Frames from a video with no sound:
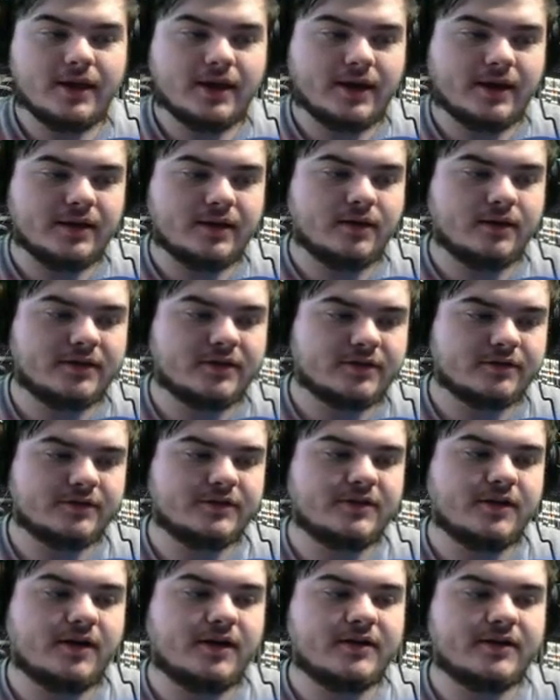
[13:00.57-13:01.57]
And the answer
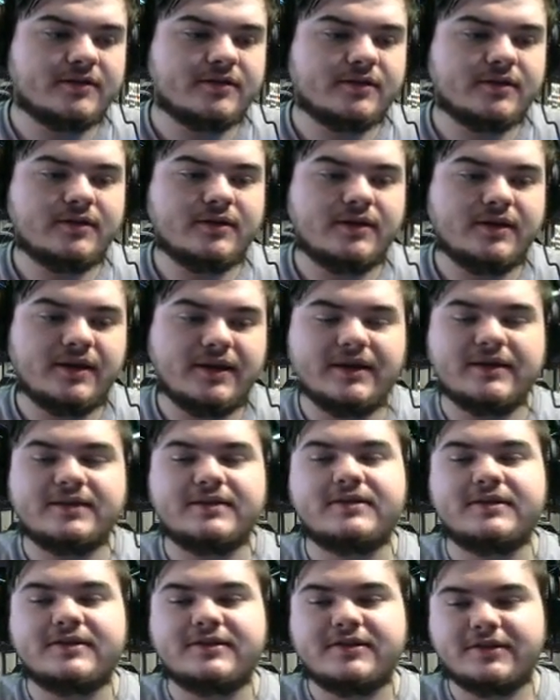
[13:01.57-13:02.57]
is, guys, is
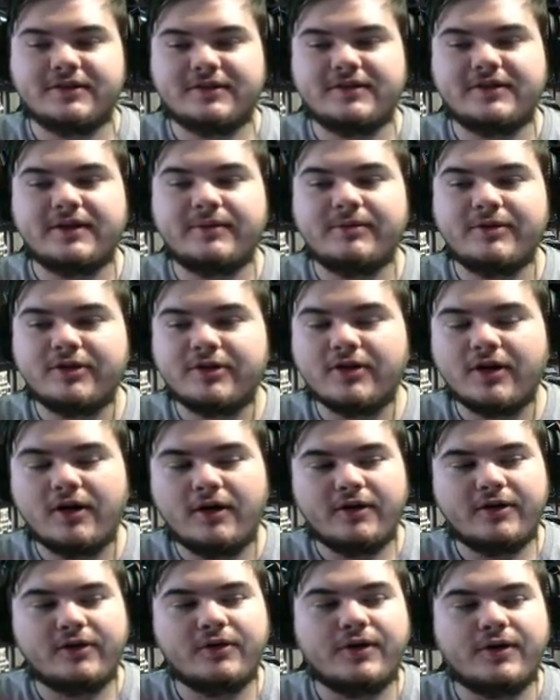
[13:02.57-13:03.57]
such a good team. You
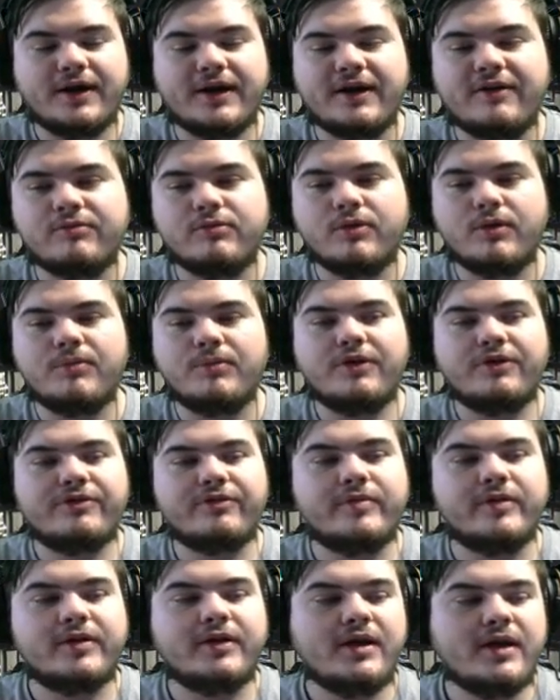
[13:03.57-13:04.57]
can't not have Mon
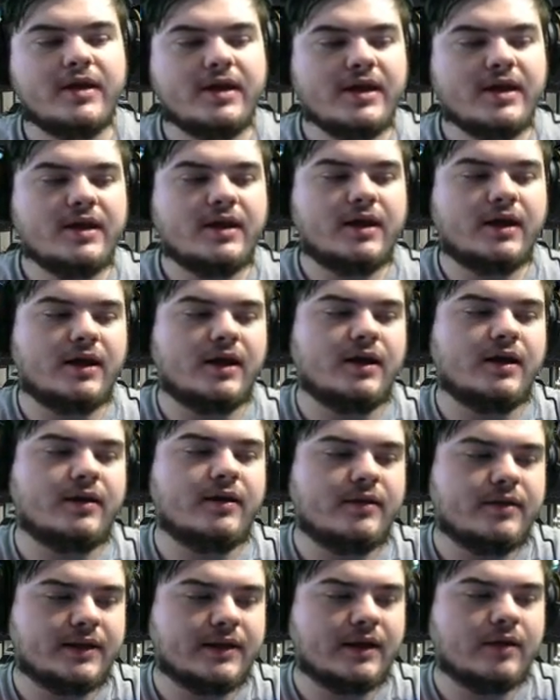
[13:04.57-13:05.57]
Mothma.
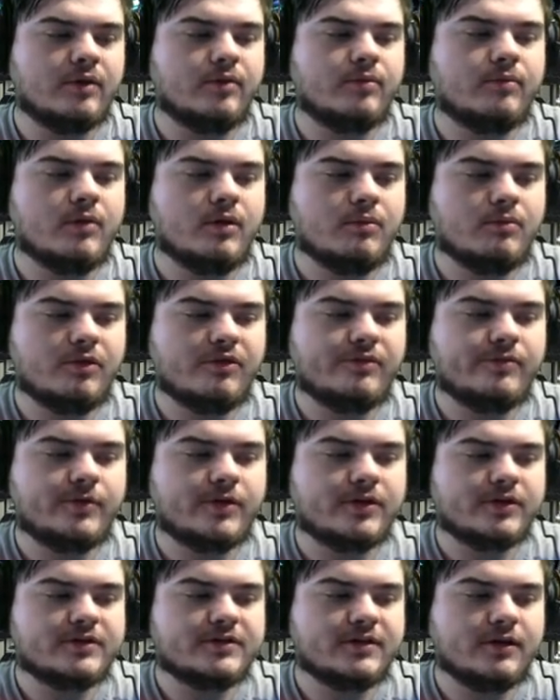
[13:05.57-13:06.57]
Uh, now, Mon
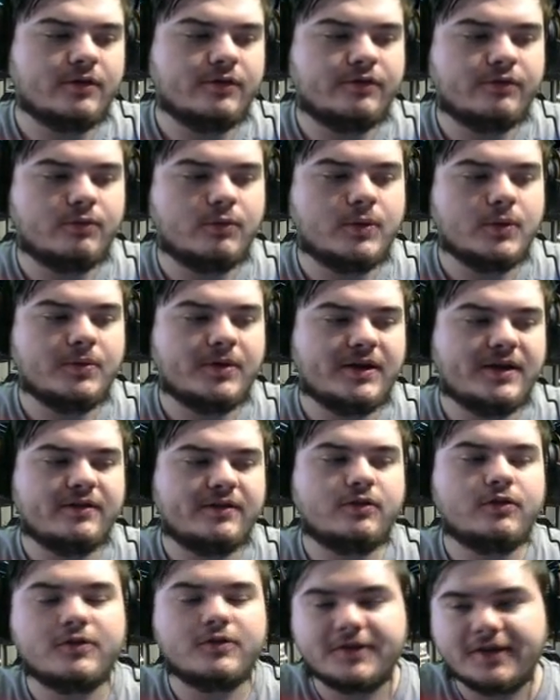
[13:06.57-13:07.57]
Mothma herself will need
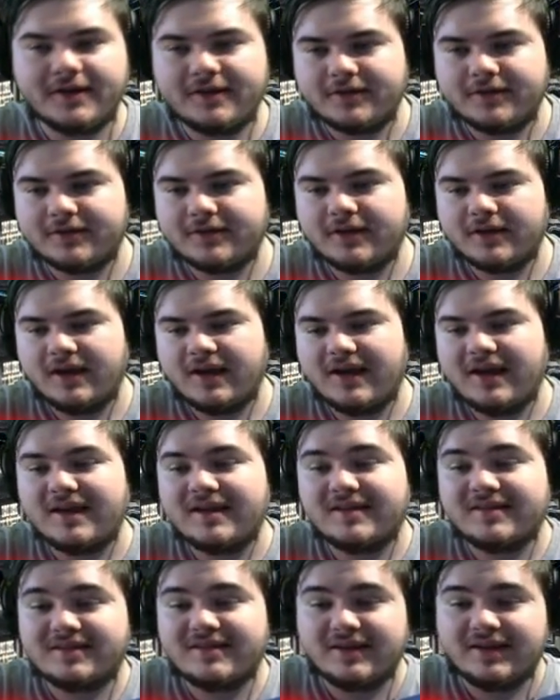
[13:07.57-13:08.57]
two Zetas.
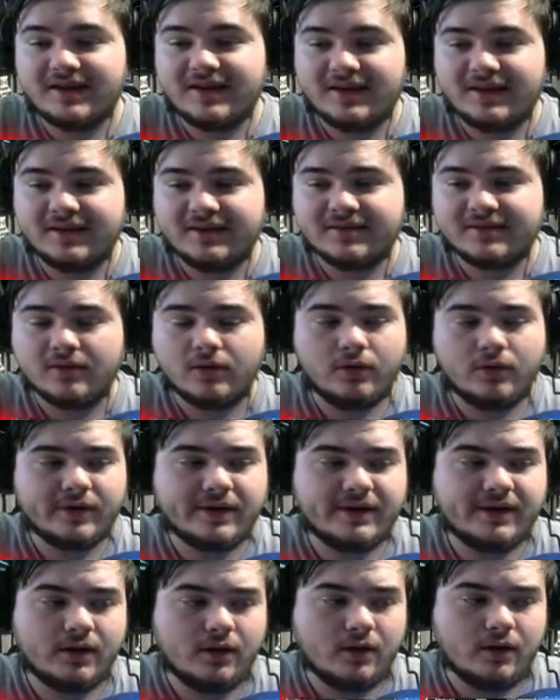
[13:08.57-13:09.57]
She is on
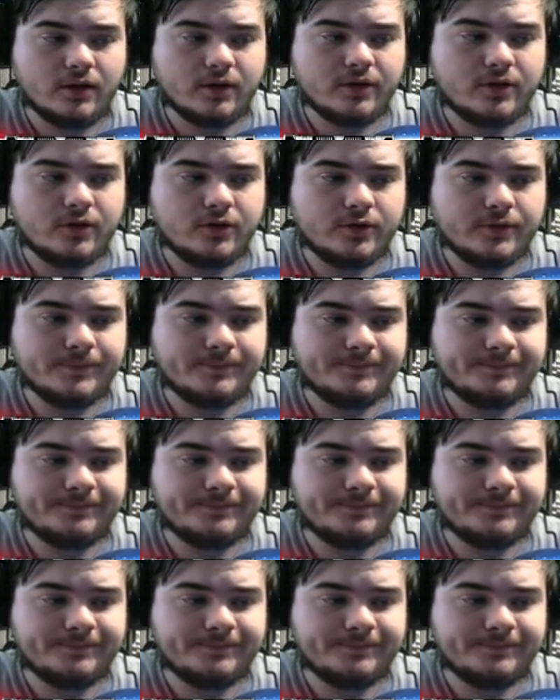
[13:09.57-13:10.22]
a hard node.